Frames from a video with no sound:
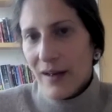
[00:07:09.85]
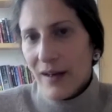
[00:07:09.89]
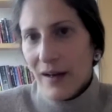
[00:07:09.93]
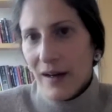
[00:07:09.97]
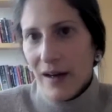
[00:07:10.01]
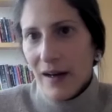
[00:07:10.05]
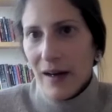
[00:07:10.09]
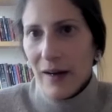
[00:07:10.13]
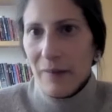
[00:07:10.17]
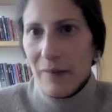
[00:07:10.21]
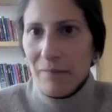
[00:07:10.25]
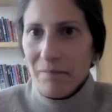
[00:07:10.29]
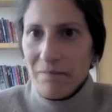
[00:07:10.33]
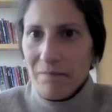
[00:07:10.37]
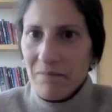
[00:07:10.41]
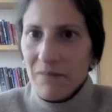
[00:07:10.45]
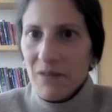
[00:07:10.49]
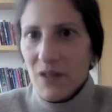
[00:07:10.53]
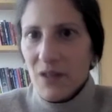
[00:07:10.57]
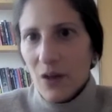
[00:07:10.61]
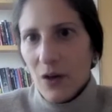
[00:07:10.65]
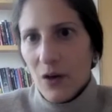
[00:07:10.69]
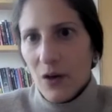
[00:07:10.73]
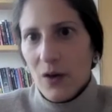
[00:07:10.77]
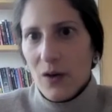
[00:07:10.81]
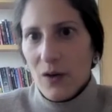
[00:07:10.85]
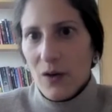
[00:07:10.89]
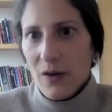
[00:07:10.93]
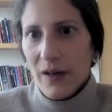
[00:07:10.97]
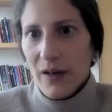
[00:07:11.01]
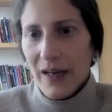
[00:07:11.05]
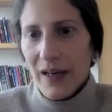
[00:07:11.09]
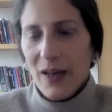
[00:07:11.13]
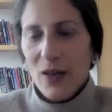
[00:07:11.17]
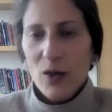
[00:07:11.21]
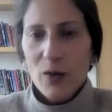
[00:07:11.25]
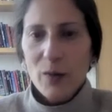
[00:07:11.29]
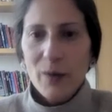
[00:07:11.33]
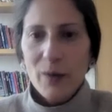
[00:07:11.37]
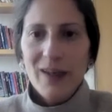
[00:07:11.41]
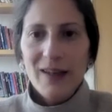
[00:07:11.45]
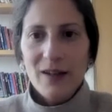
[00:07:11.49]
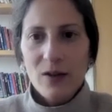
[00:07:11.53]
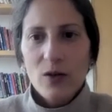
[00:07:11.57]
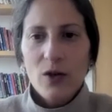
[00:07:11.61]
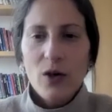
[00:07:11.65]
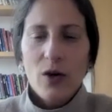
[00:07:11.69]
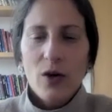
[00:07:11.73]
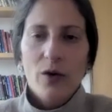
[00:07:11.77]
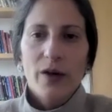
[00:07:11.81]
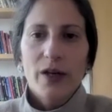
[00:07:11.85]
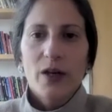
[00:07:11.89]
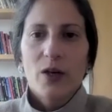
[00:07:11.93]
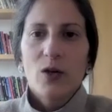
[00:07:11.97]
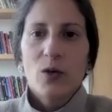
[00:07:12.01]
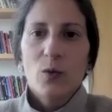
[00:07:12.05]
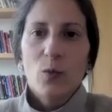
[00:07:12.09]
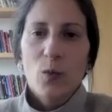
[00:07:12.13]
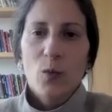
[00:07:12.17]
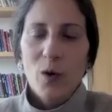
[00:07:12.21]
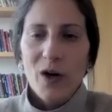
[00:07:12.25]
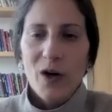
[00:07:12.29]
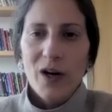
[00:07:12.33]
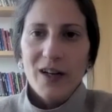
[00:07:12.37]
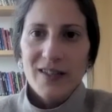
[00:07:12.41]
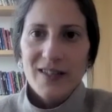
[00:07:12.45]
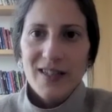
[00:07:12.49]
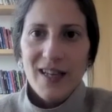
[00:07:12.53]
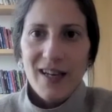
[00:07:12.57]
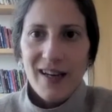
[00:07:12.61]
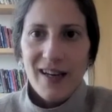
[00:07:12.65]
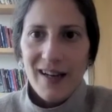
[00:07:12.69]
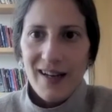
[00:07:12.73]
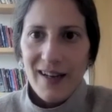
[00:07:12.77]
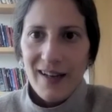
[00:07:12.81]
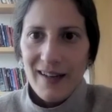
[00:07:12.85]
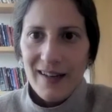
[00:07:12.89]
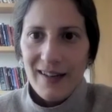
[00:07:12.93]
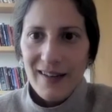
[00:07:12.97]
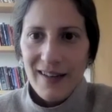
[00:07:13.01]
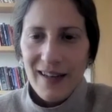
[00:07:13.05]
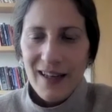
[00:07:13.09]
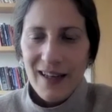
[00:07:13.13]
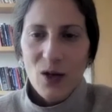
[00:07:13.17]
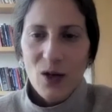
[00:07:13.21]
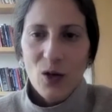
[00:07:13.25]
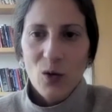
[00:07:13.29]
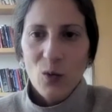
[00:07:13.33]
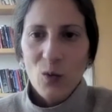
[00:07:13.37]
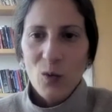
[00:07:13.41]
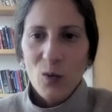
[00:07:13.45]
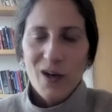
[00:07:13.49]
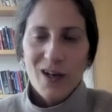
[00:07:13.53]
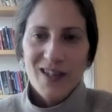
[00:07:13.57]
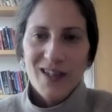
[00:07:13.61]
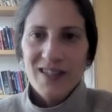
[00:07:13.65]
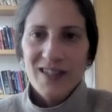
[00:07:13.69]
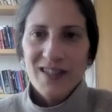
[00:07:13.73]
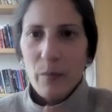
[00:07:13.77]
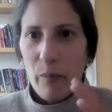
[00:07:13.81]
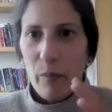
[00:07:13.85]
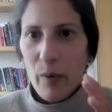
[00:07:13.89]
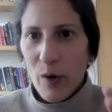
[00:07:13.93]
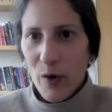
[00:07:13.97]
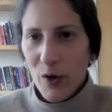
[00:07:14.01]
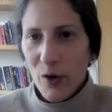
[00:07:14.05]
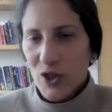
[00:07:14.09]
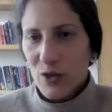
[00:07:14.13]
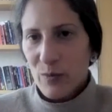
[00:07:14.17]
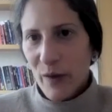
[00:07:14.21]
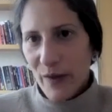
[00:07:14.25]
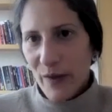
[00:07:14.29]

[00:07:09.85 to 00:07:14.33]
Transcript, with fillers: Um, so it could be, you know, it could work as a it could work as a push,